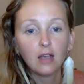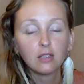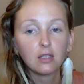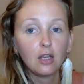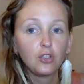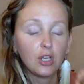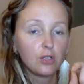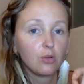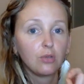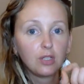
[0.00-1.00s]
Stay
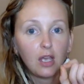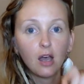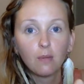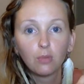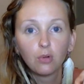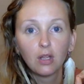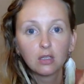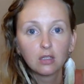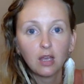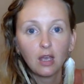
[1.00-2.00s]
gentle, stay humble, and
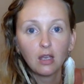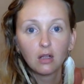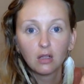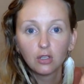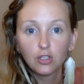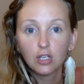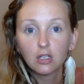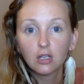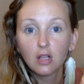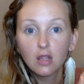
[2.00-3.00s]
stay
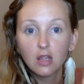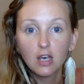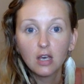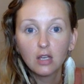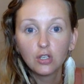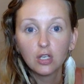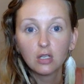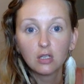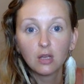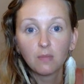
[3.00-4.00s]
legit.
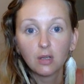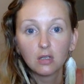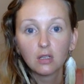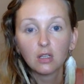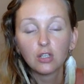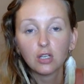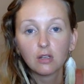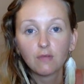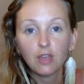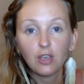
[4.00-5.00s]
Legit.
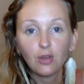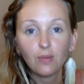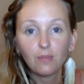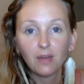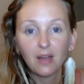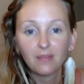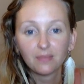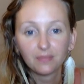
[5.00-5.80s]
Thank you. Bye.